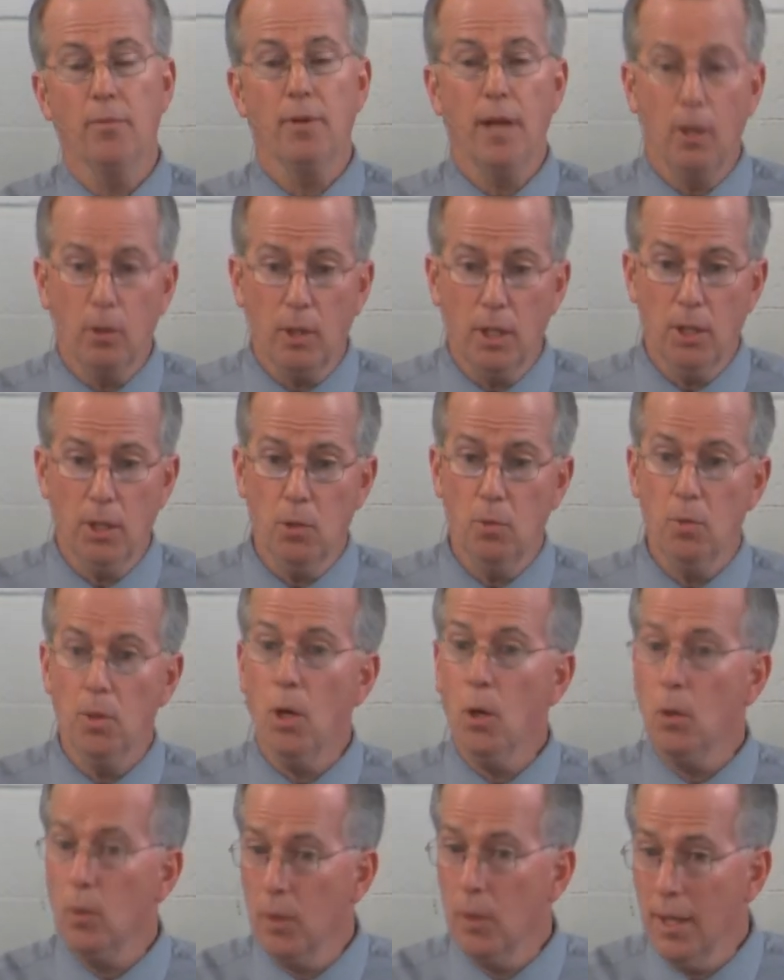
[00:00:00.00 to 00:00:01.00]
How can you
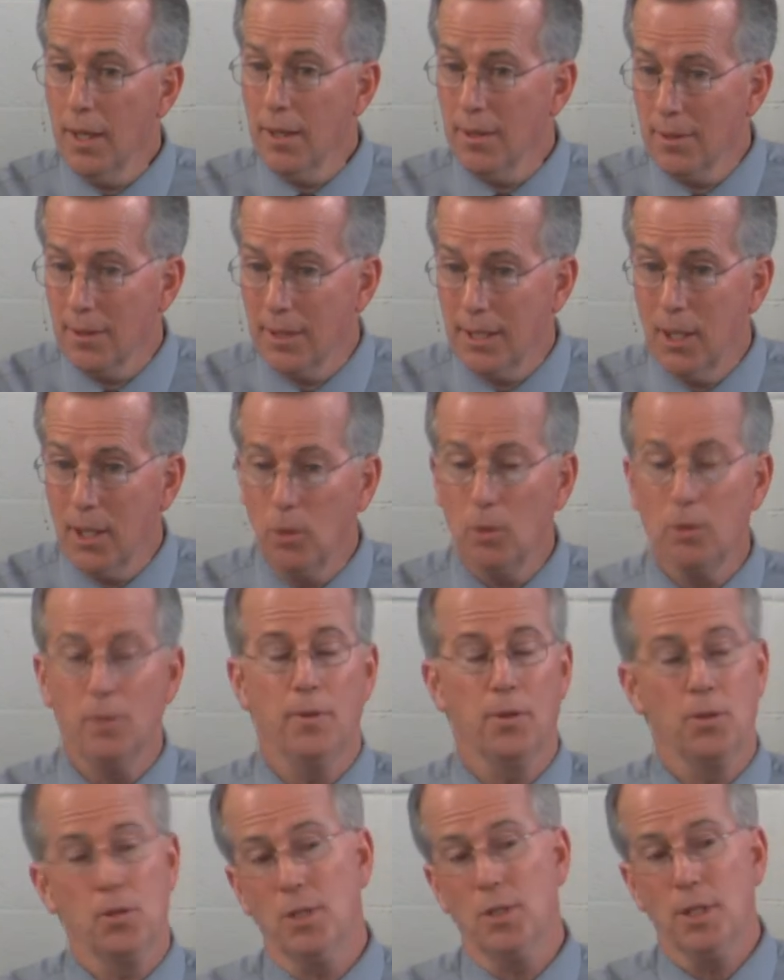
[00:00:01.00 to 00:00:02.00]
know the guilt of
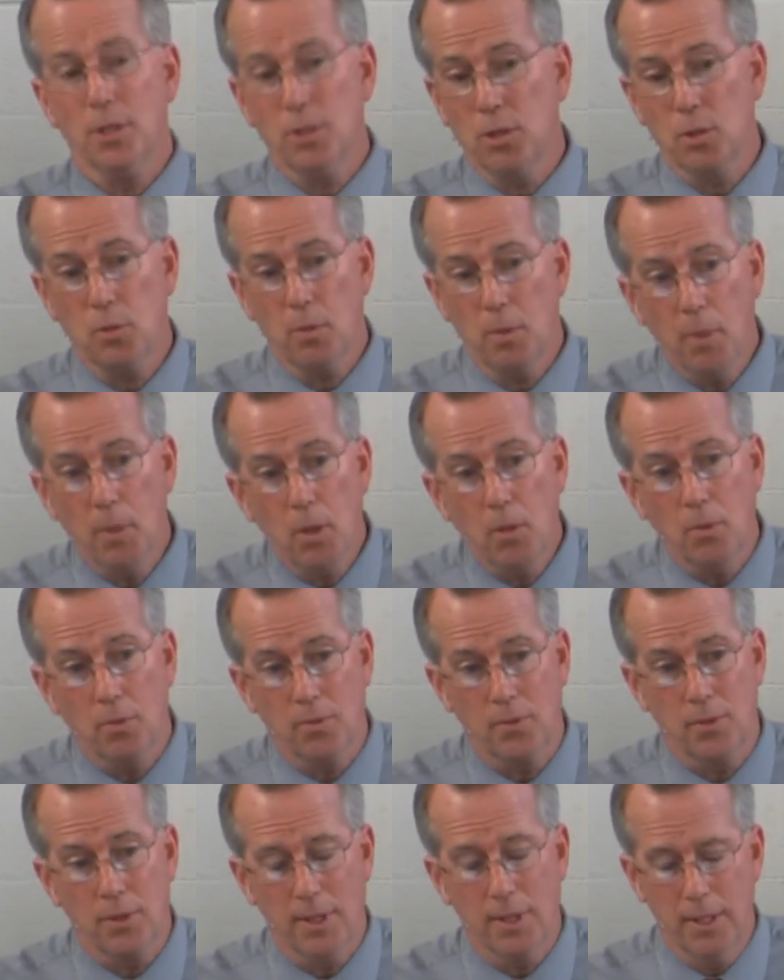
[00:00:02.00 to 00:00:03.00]
your sins is removed?